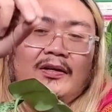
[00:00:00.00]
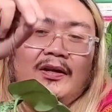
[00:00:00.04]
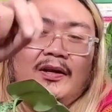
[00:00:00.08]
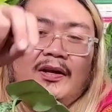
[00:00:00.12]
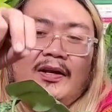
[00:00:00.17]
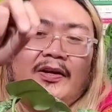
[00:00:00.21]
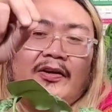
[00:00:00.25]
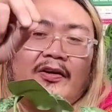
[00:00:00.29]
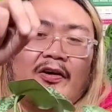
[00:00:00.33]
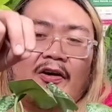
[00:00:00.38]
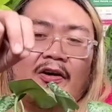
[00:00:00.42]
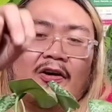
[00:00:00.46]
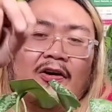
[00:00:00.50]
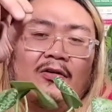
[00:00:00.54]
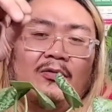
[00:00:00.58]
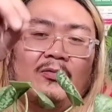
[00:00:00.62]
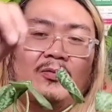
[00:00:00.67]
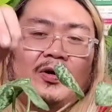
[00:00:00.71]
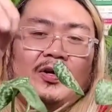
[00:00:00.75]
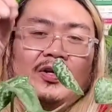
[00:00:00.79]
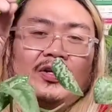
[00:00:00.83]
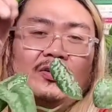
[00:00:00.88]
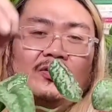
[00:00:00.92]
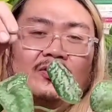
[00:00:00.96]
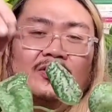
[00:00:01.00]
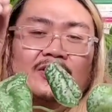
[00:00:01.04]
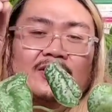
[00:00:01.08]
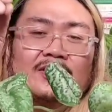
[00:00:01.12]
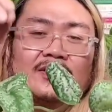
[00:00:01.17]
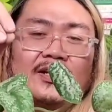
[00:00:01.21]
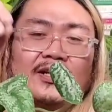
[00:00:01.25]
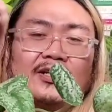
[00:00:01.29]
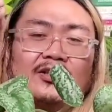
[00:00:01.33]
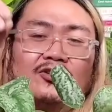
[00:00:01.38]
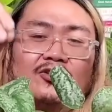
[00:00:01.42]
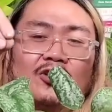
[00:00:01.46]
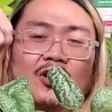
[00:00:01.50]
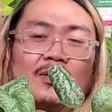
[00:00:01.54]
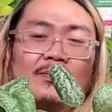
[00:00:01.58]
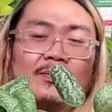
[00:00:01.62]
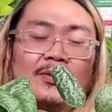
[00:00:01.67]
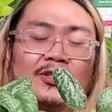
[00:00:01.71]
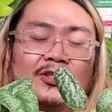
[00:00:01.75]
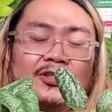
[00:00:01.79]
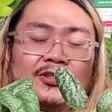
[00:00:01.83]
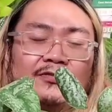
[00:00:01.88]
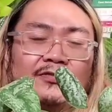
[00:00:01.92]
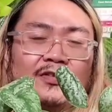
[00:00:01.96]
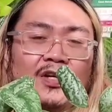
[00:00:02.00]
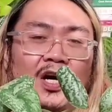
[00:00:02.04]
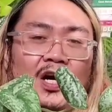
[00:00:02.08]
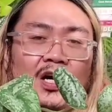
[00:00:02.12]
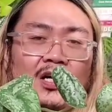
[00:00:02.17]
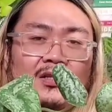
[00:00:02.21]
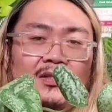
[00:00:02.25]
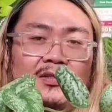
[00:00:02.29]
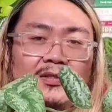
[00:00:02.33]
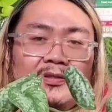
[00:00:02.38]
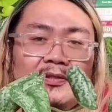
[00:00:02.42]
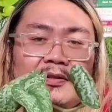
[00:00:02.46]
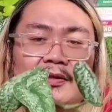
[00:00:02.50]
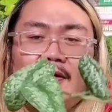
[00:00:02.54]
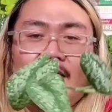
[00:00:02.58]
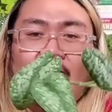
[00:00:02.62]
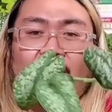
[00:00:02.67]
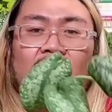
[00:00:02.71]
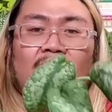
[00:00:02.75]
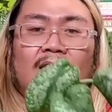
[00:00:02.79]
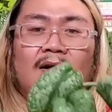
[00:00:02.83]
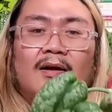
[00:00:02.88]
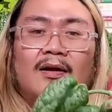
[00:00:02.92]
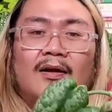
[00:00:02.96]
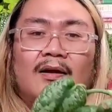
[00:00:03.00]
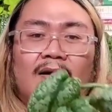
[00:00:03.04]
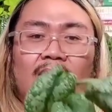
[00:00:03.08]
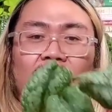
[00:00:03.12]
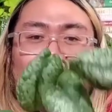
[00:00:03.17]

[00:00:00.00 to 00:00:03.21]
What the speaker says: when in art where you just like draw a bunch of dots?